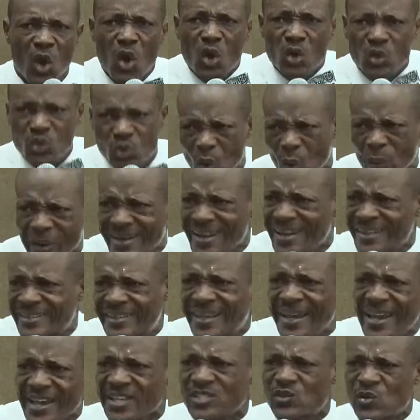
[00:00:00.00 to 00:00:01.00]
doing the
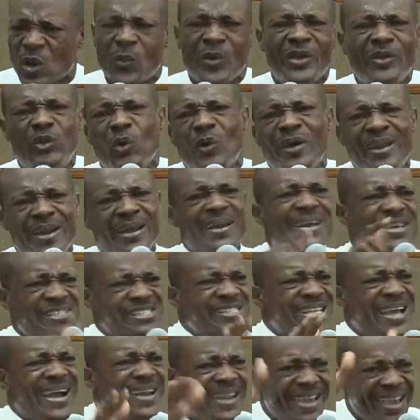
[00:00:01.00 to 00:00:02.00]
things what we're doing in this day
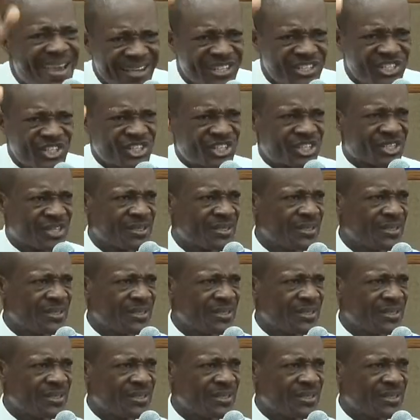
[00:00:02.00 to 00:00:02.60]
and age.